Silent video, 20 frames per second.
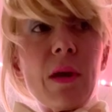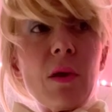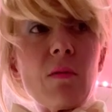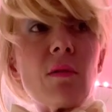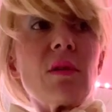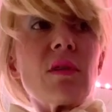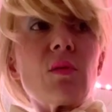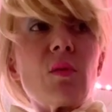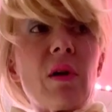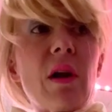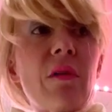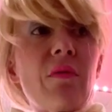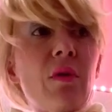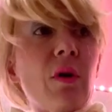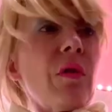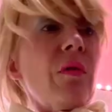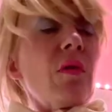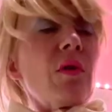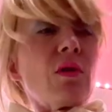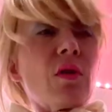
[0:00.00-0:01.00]
it was whatever.
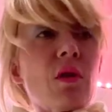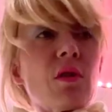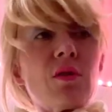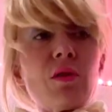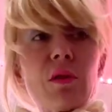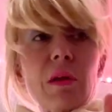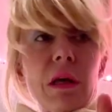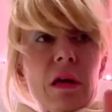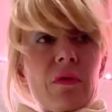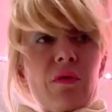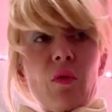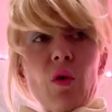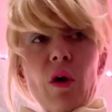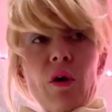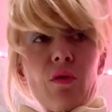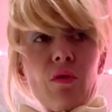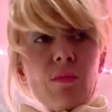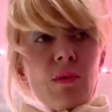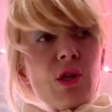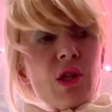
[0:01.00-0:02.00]
And there's also 4
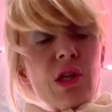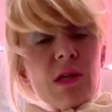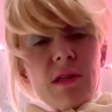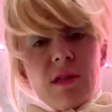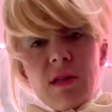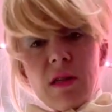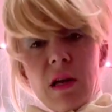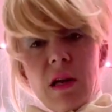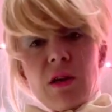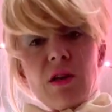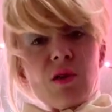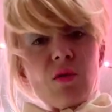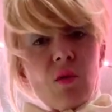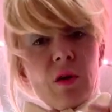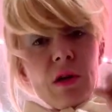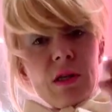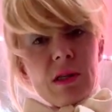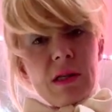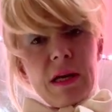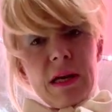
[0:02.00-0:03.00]
other machines that I just want
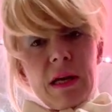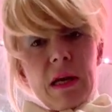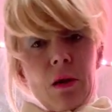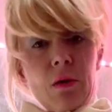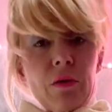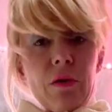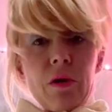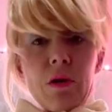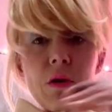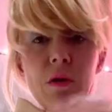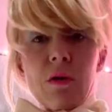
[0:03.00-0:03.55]
to take out there